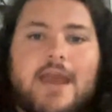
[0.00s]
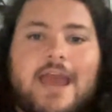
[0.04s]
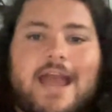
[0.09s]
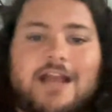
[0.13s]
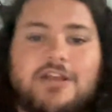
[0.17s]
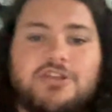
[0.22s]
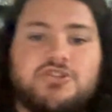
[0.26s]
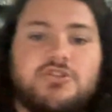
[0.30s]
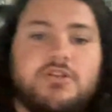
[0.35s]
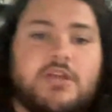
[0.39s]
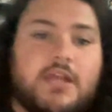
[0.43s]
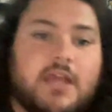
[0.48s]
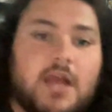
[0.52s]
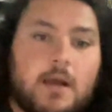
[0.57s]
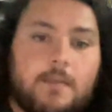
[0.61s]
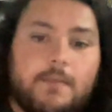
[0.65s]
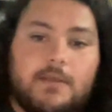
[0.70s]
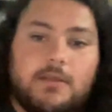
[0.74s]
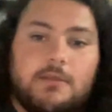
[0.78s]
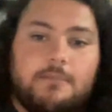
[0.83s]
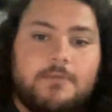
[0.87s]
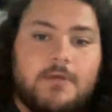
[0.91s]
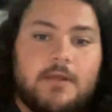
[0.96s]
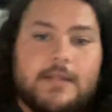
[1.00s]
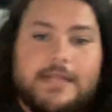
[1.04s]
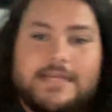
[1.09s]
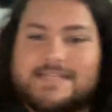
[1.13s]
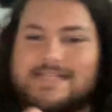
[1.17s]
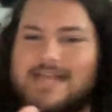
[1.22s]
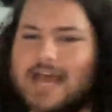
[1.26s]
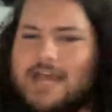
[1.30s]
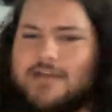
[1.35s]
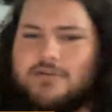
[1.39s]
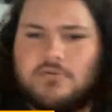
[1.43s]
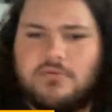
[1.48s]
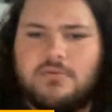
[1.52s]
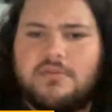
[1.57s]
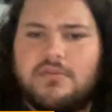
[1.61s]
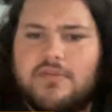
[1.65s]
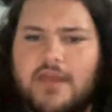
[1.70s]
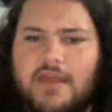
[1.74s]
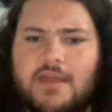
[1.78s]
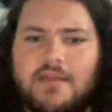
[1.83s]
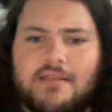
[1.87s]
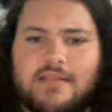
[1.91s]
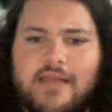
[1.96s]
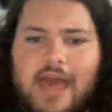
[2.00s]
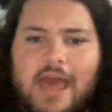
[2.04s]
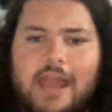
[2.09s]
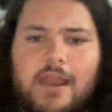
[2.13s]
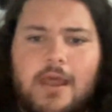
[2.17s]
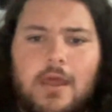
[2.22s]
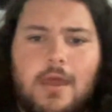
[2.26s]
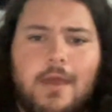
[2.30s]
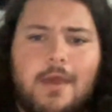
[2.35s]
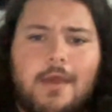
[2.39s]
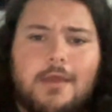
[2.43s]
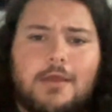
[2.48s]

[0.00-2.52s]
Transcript: actually coming to Pitt because I don't think that,